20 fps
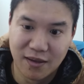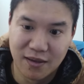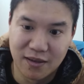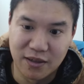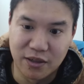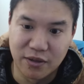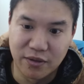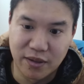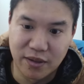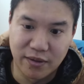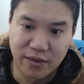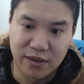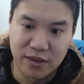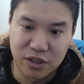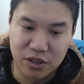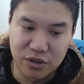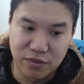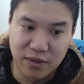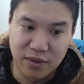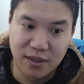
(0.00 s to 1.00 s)
In our
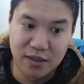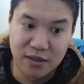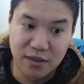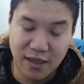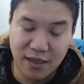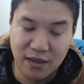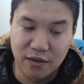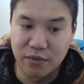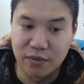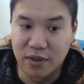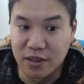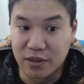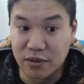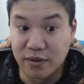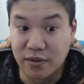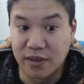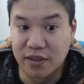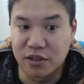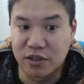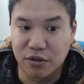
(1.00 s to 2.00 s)
industry, to kind of really do
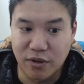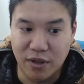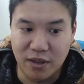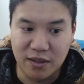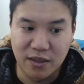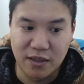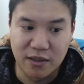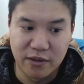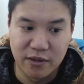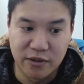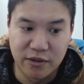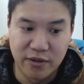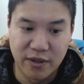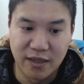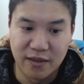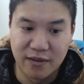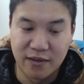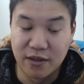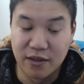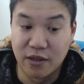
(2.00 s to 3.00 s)
things correctly, you
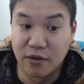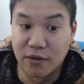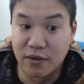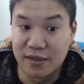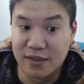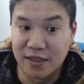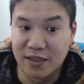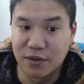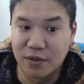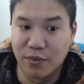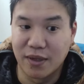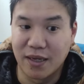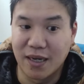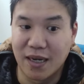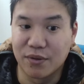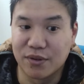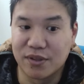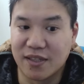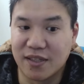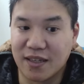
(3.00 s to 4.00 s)
need, essentially what I
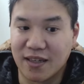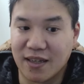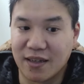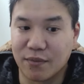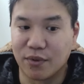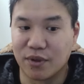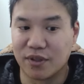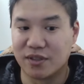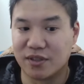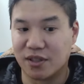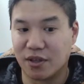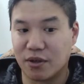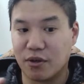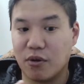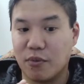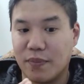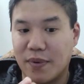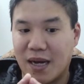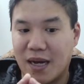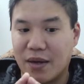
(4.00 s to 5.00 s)
was thinking was the
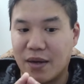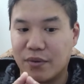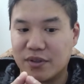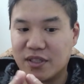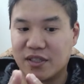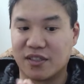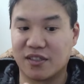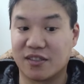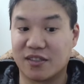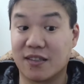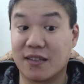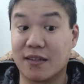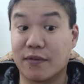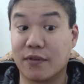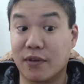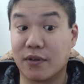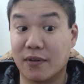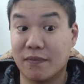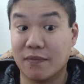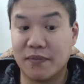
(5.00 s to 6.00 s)
whole pie was just a
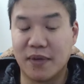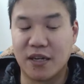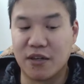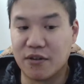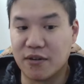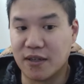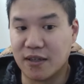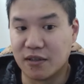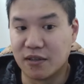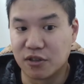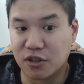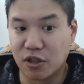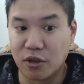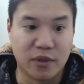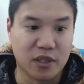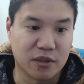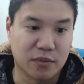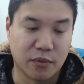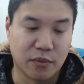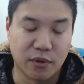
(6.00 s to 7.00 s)
sliver, and you need so
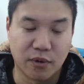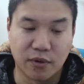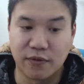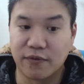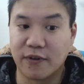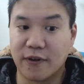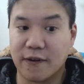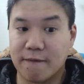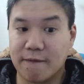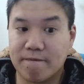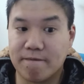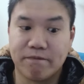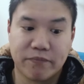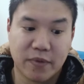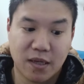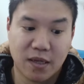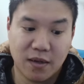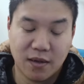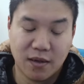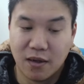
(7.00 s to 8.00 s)
much more from
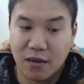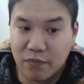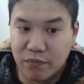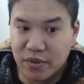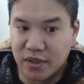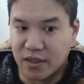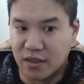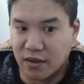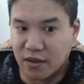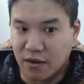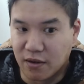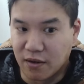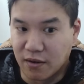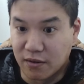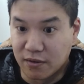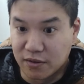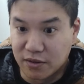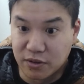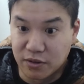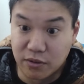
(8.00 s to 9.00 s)
PR
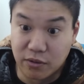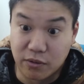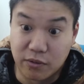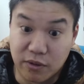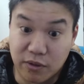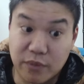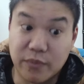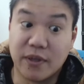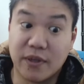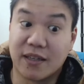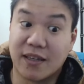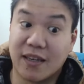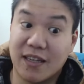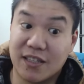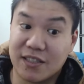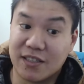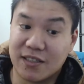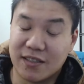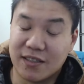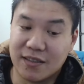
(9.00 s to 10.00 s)
to
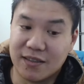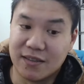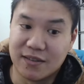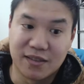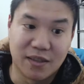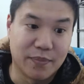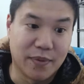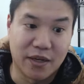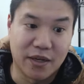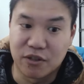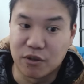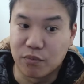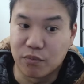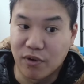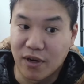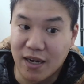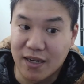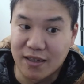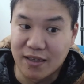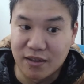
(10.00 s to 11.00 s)
communications about your
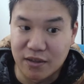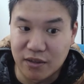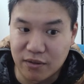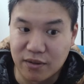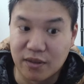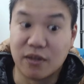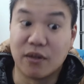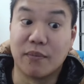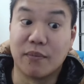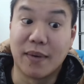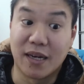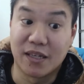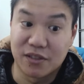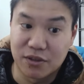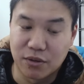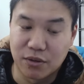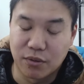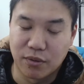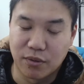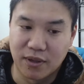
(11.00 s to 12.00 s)
brand and my
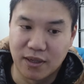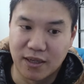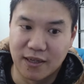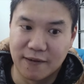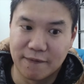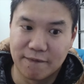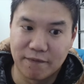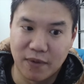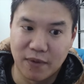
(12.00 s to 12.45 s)
story,